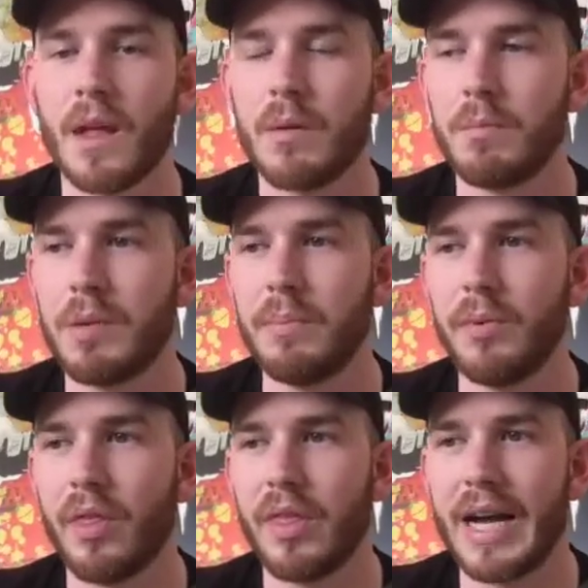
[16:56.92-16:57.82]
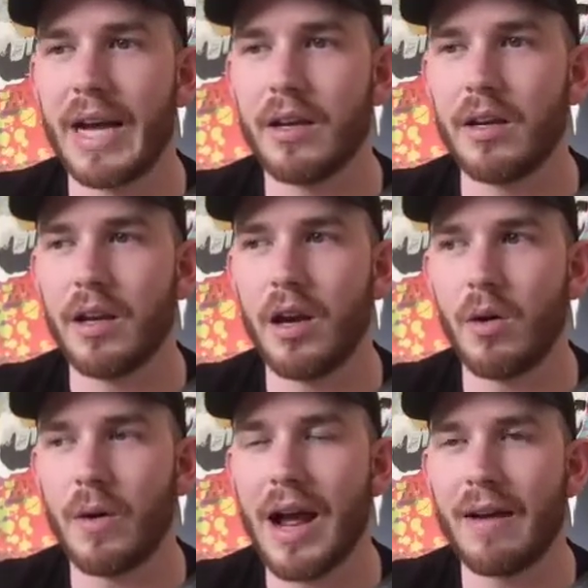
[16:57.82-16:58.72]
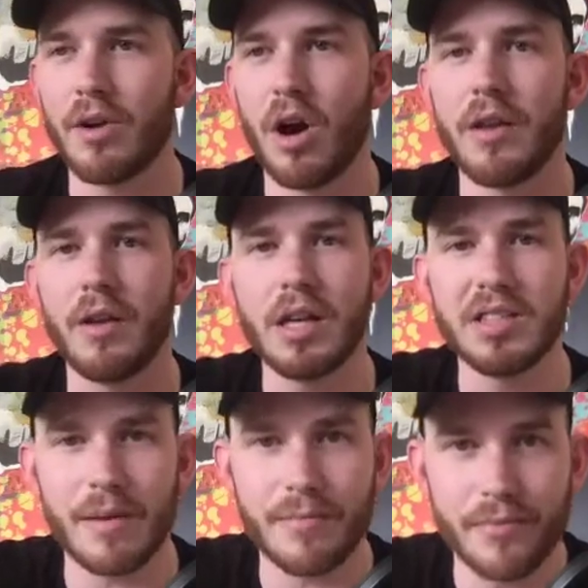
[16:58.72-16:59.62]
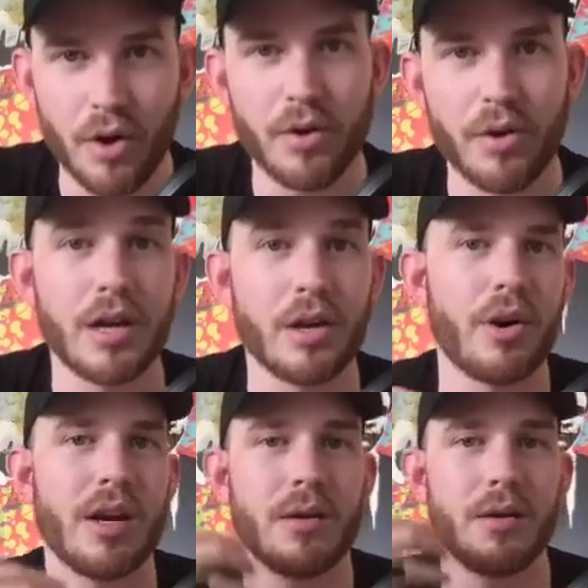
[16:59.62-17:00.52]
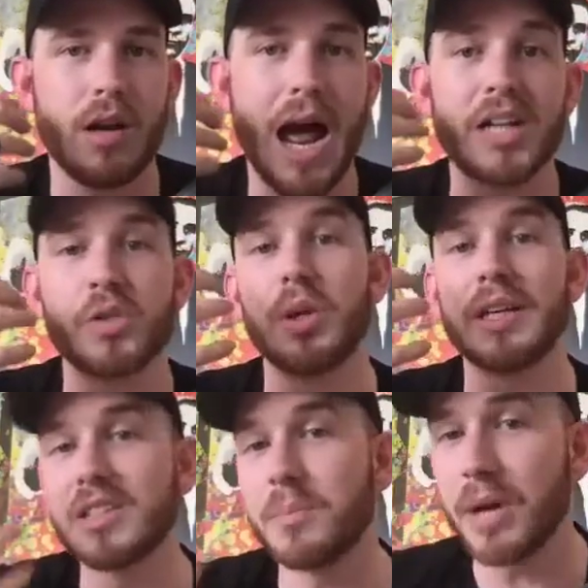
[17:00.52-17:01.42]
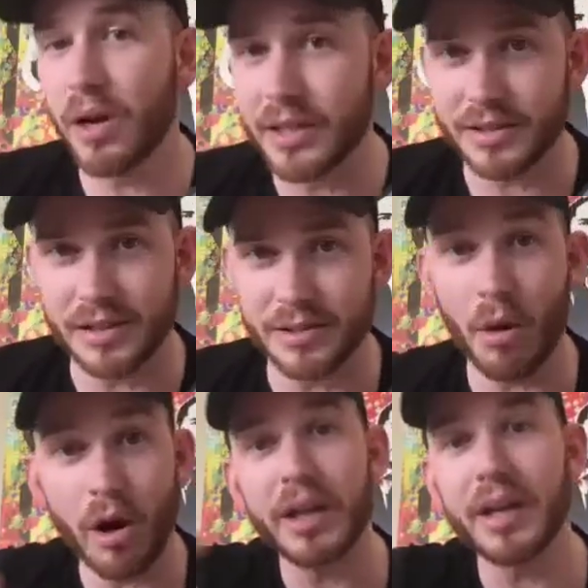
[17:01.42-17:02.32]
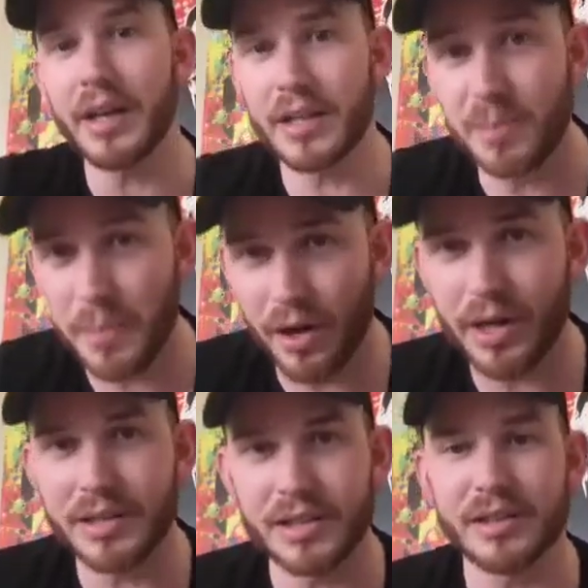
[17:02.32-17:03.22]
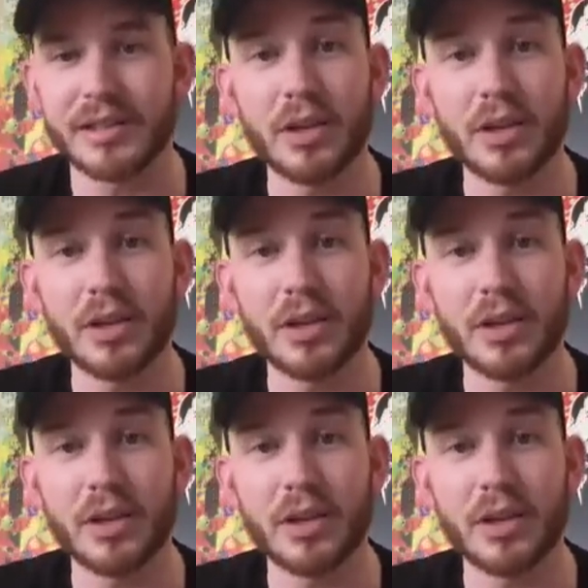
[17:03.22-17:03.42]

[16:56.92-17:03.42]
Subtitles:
people that, have gone a step further and created actual experiences, marketing experiences, sales